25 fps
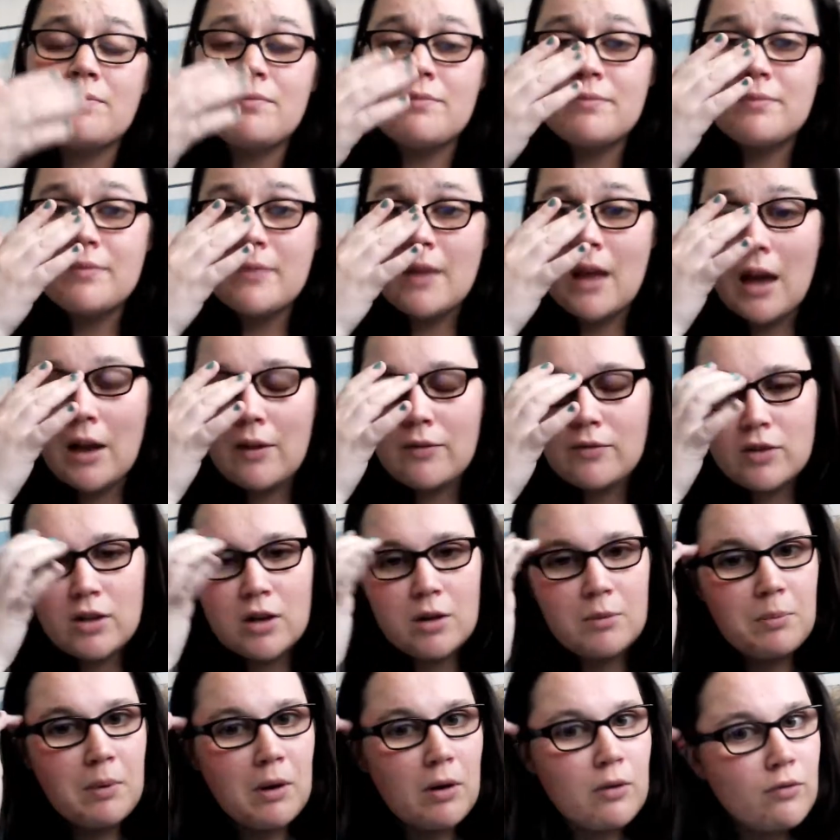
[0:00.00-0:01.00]
after
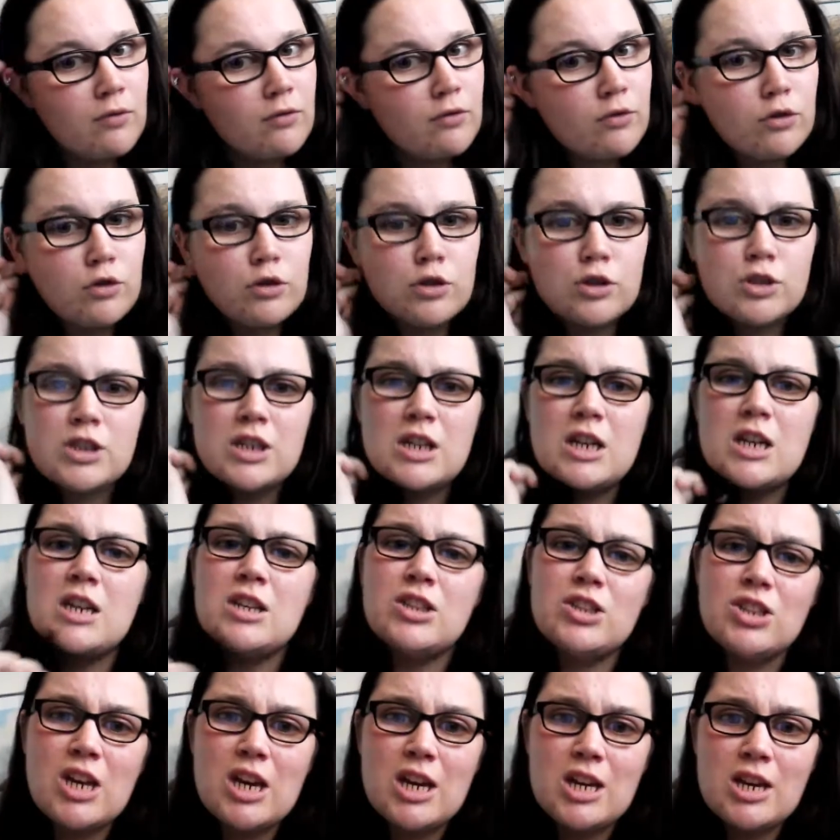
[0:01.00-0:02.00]
about 14
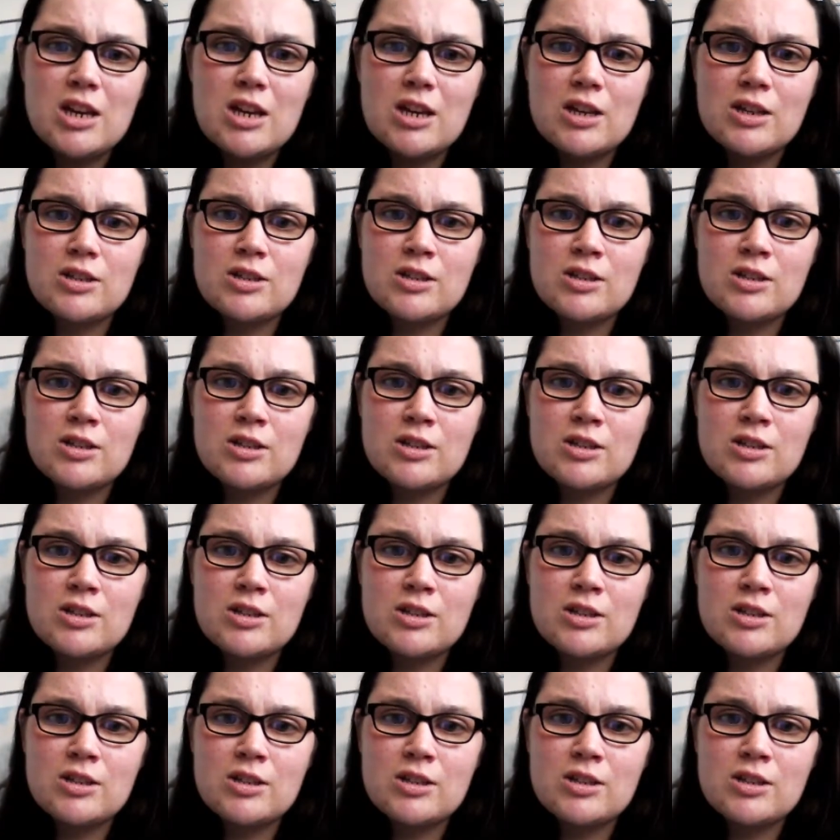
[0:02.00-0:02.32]
years